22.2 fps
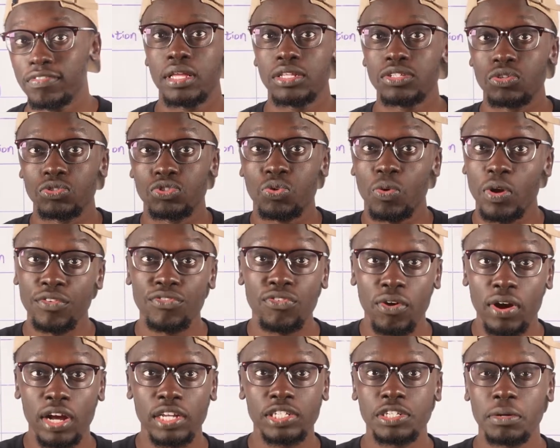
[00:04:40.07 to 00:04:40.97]
So
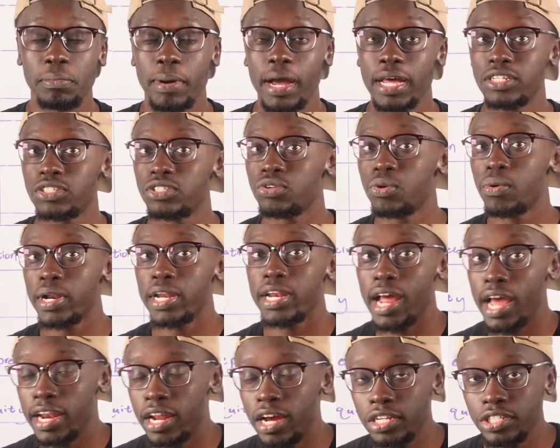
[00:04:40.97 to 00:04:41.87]
$2,400 minus
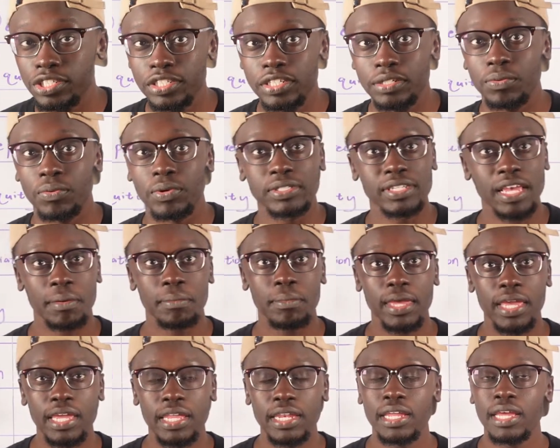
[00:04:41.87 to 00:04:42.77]
$2,900, what does that
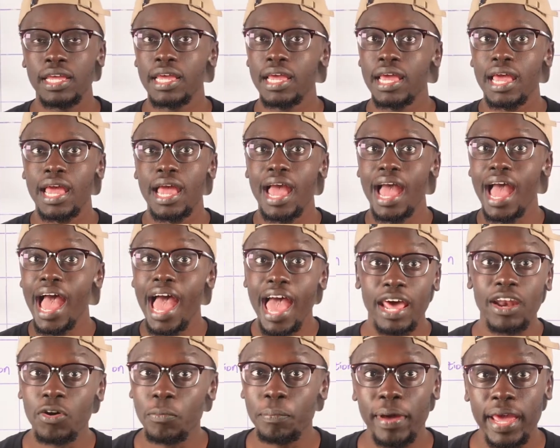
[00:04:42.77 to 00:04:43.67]
mean?
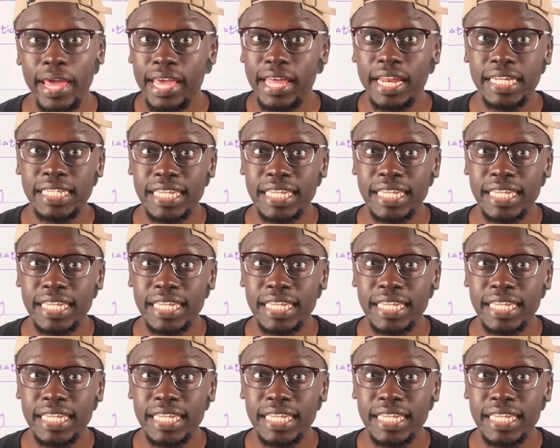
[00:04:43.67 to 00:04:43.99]
I don't pay any